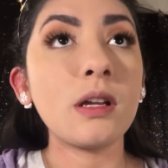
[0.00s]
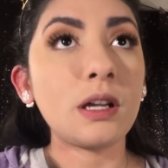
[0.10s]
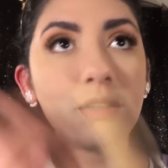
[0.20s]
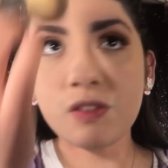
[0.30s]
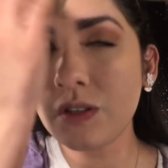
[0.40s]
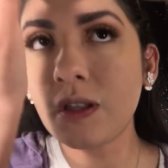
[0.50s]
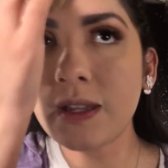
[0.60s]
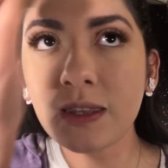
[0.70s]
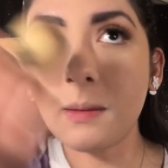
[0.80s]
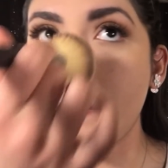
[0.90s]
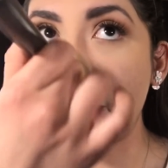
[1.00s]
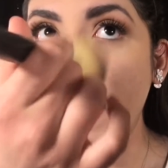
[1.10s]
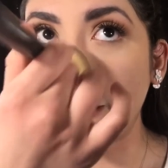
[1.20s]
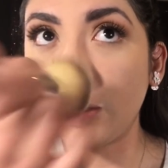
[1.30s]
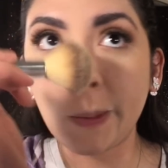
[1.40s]
I used to like the
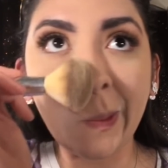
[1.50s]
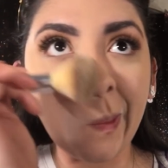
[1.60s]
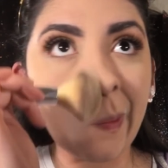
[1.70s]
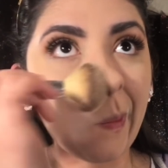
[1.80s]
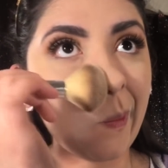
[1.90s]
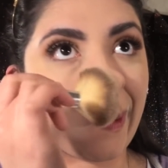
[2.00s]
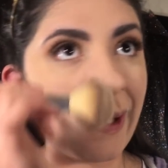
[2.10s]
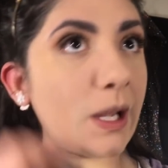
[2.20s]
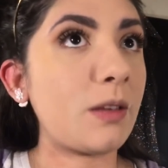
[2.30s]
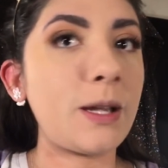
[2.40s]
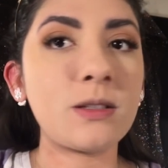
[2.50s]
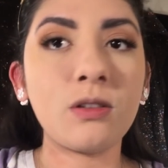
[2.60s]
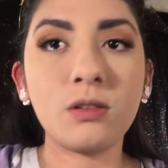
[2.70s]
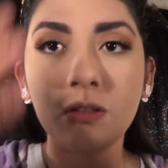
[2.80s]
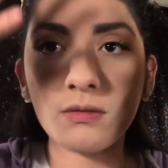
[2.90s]
matte look. Like, I like
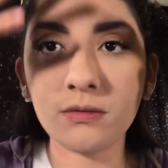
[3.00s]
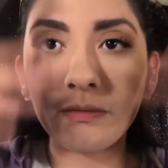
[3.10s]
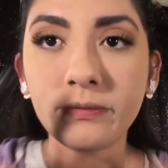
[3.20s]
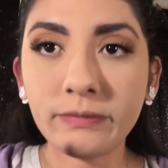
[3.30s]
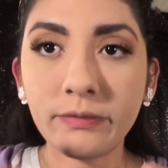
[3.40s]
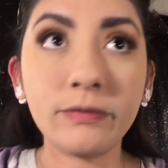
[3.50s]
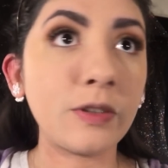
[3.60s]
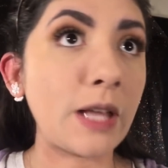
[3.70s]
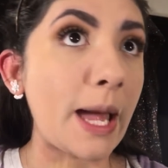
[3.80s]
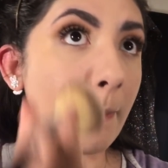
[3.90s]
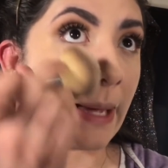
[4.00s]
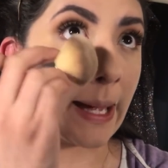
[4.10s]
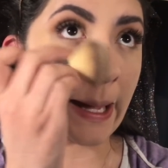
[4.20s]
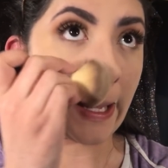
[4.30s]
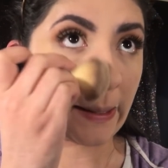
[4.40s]
to look flat
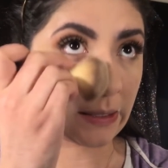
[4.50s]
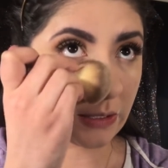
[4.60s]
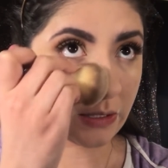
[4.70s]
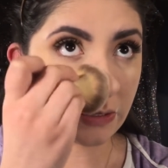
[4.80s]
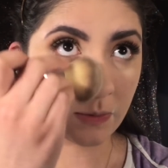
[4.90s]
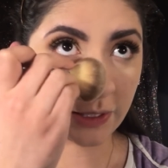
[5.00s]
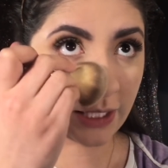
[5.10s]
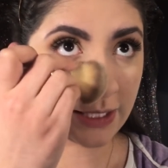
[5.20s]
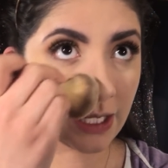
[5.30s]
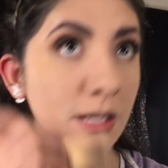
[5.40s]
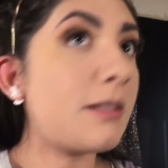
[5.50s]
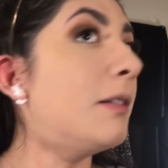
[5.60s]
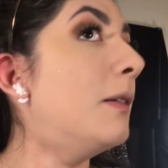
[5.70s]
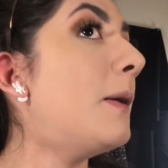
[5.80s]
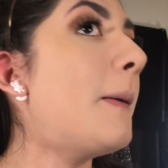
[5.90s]
matte, is what they say.
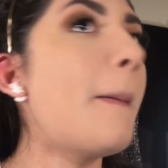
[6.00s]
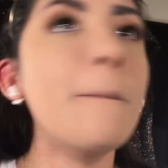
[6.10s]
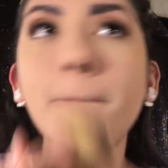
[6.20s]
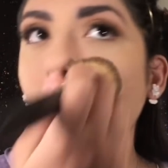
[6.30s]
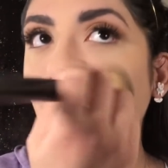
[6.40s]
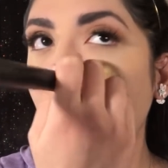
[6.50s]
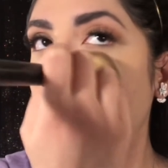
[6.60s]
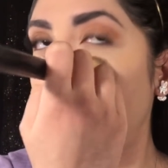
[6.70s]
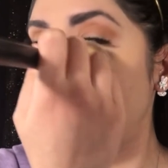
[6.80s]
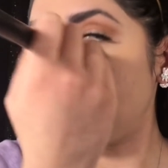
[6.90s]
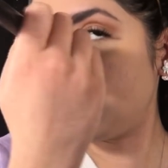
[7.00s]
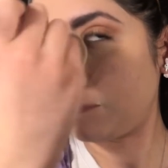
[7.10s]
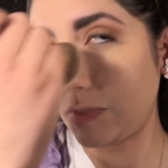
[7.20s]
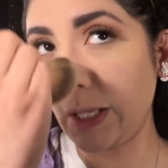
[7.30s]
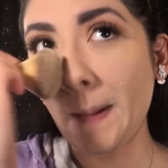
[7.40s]

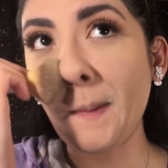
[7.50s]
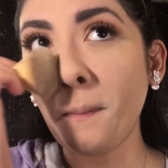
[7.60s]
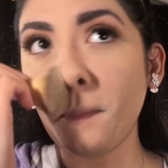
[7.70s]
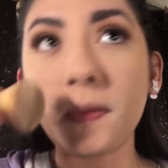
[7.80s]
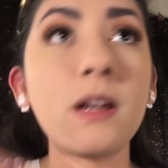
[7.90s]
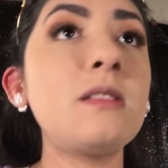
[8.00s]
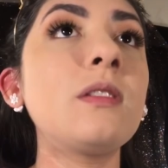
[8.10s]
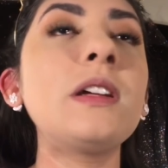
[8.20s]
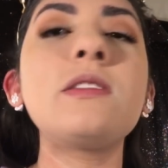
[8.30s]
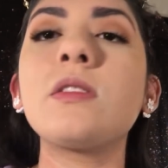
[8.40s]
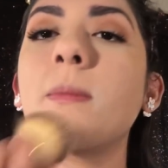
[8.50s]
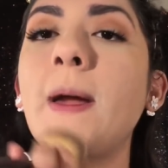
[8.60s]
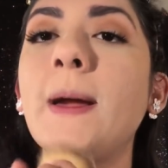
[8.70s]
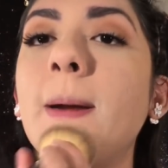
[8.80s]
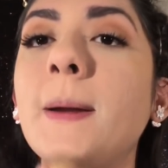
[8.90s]
But now, I still like to look
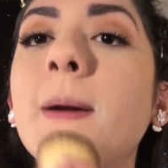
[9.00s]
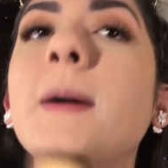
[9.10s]
matte,